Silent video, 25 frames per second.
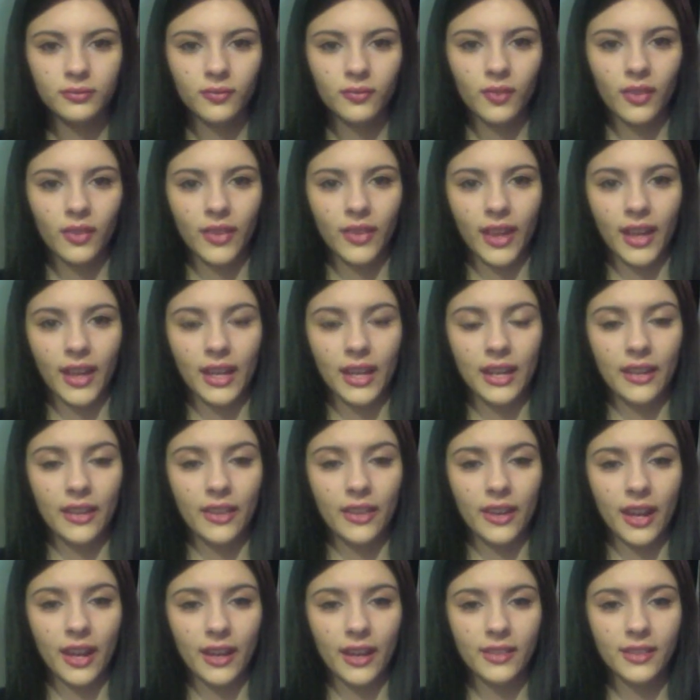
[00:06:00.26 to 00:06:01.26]
Then
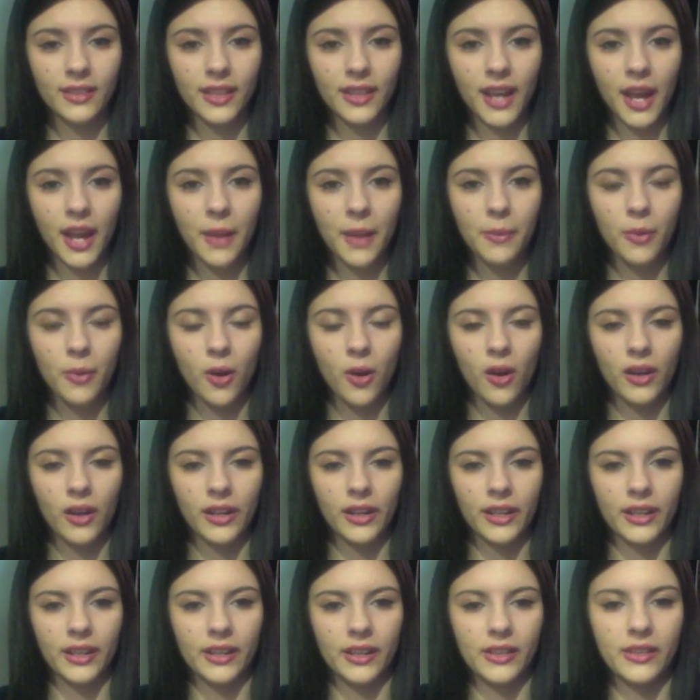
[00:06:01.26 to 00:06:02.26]
the next thing I
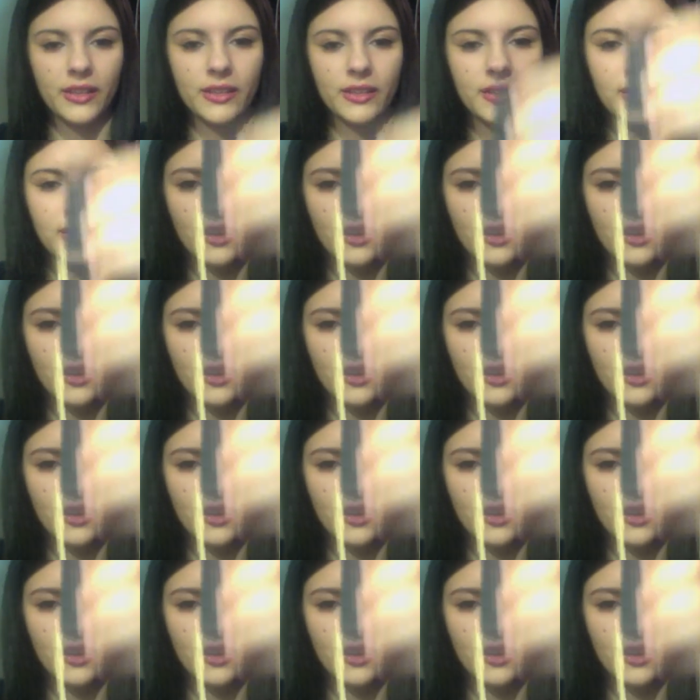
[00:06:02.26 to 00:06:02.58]
bought is